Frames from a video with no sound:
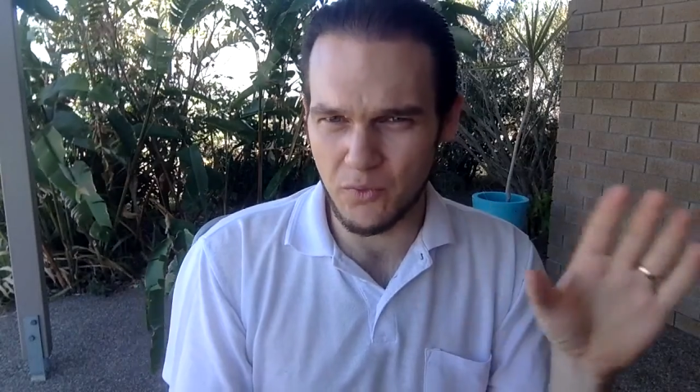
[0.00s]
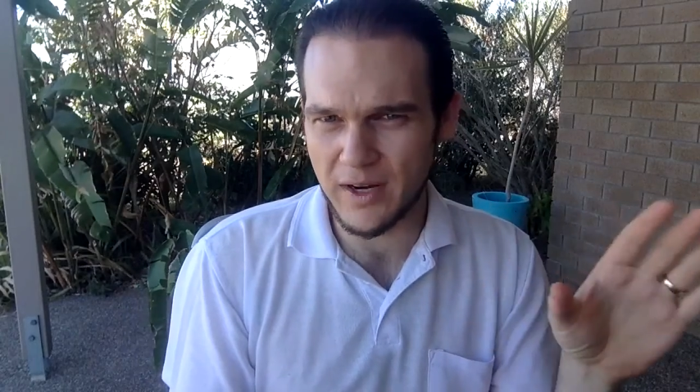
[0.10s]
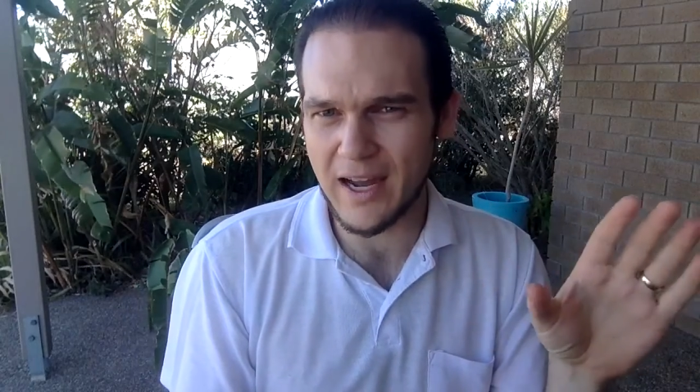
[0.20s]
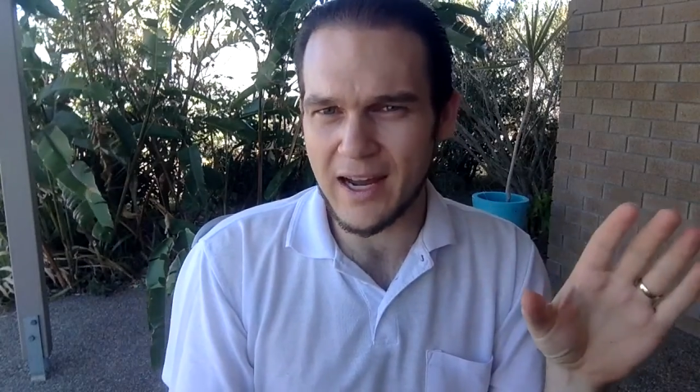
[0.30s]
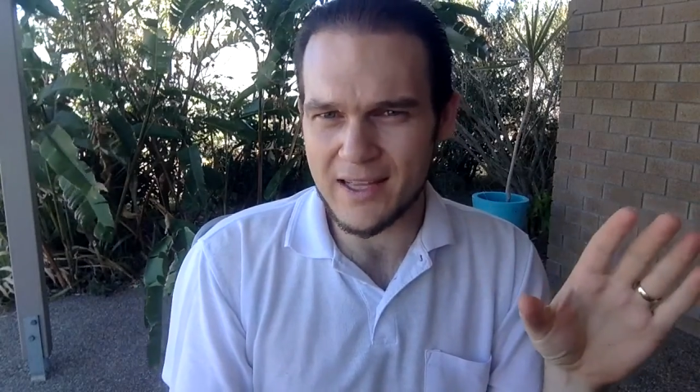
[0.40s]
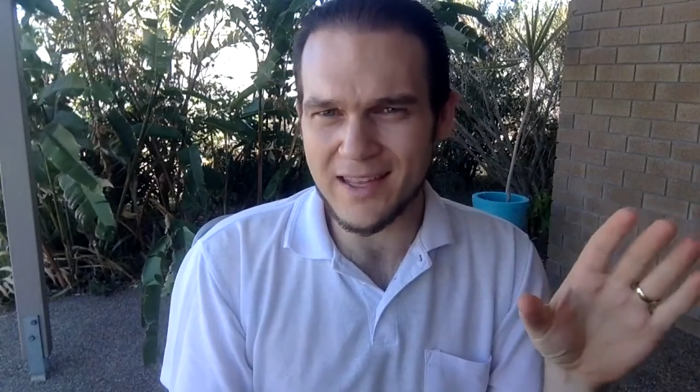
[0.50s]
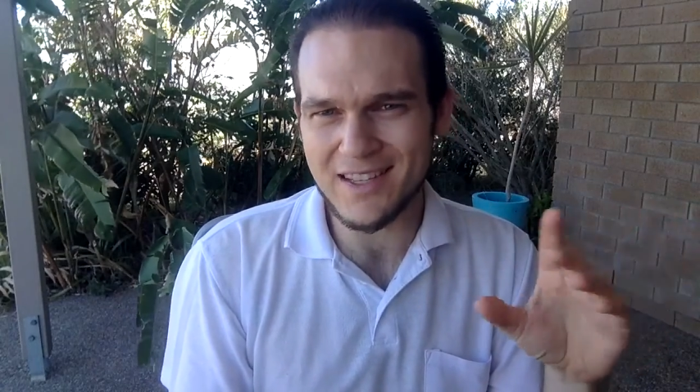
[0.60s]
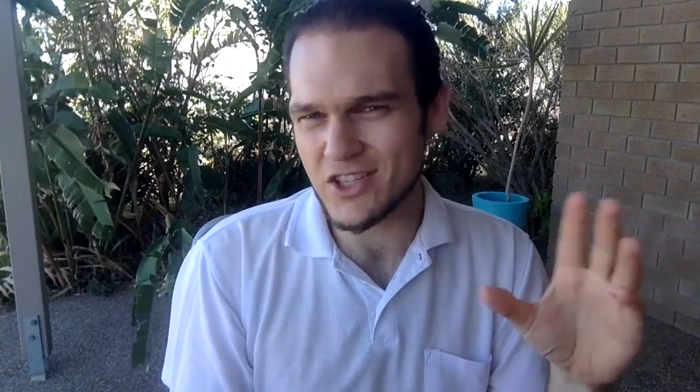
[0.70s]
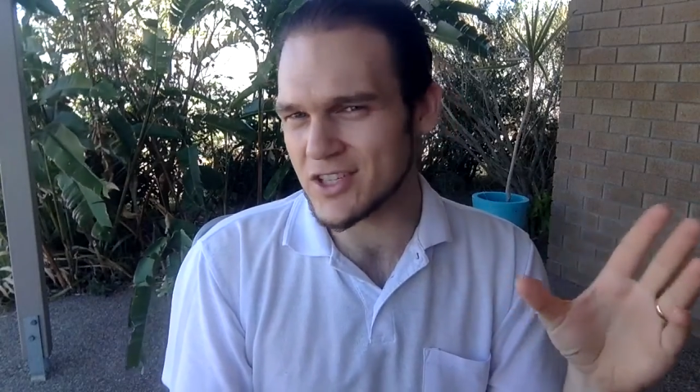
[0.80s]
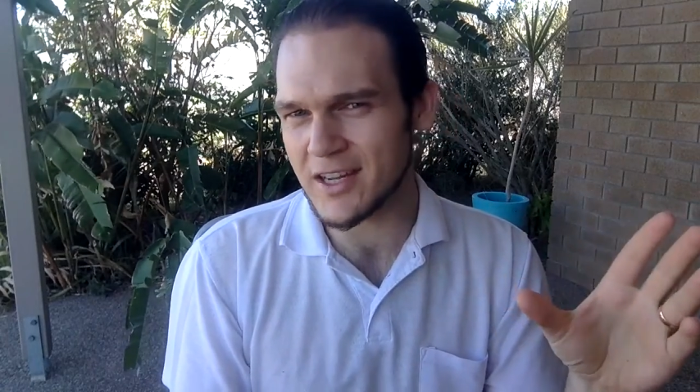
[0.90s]
regarding
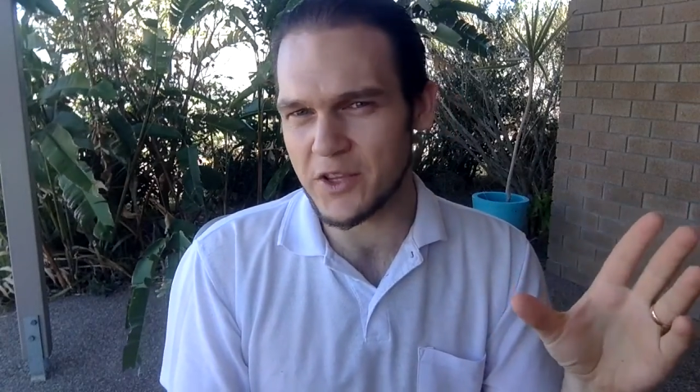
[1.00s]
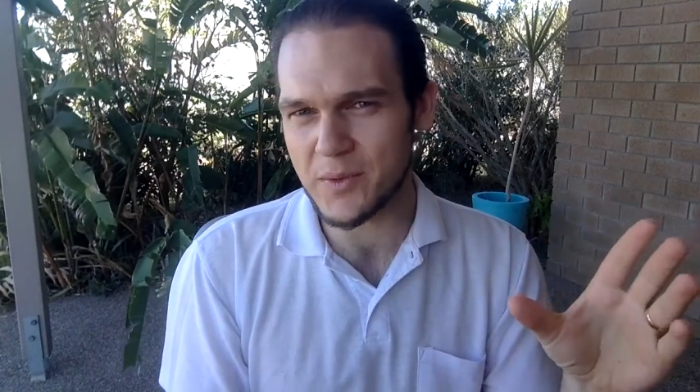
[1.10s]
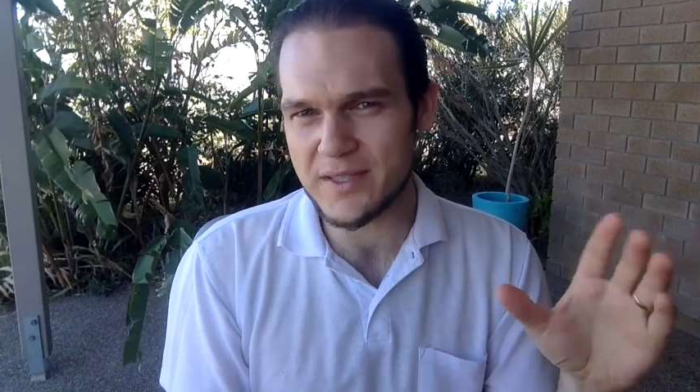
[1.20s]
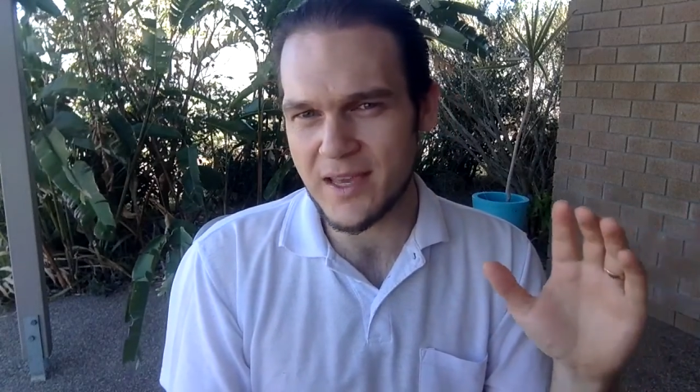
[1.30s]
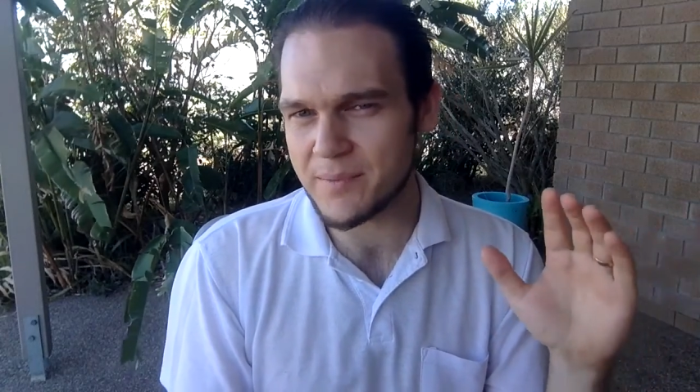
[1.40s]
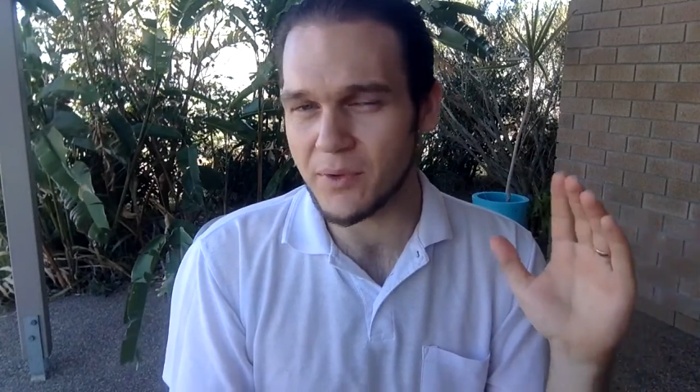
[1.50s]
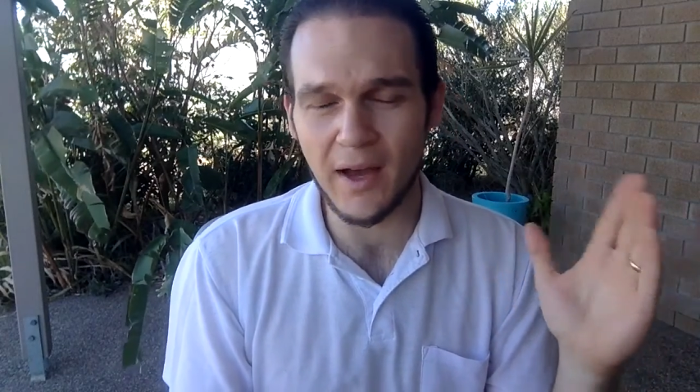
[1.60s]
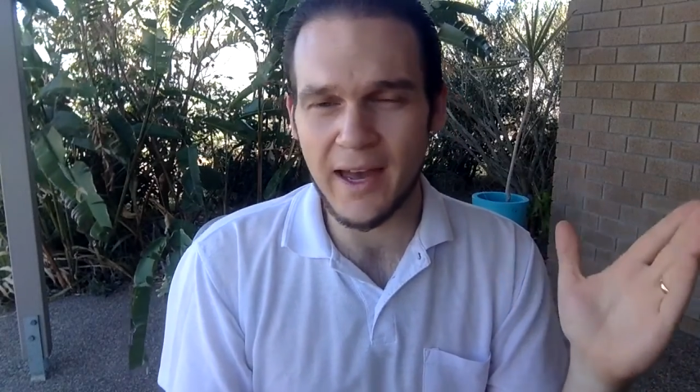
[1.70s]
that is just another example.